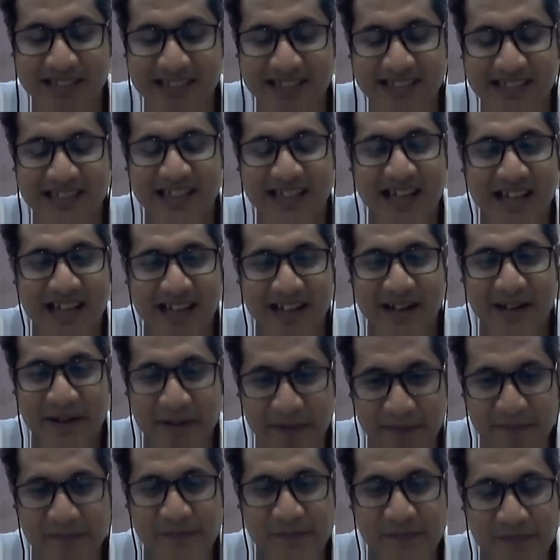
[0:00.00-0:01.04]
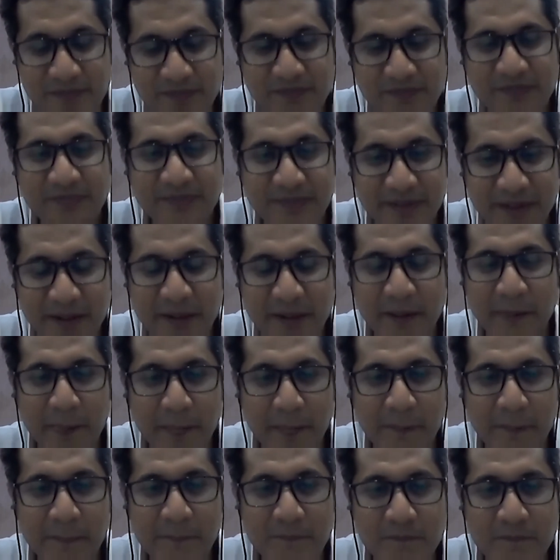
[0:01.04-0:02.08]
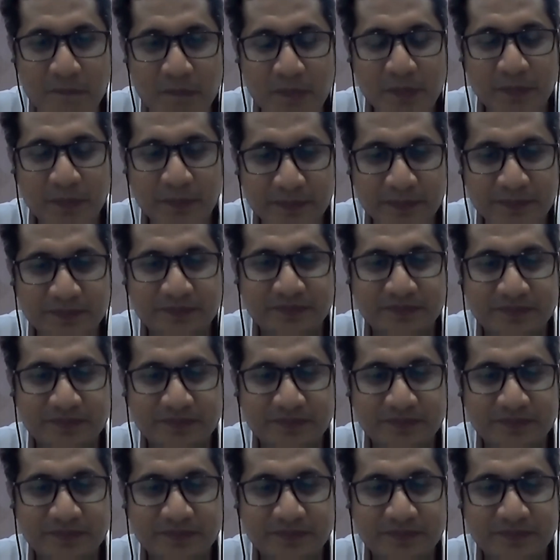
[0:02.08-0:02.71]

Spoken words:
And also, I would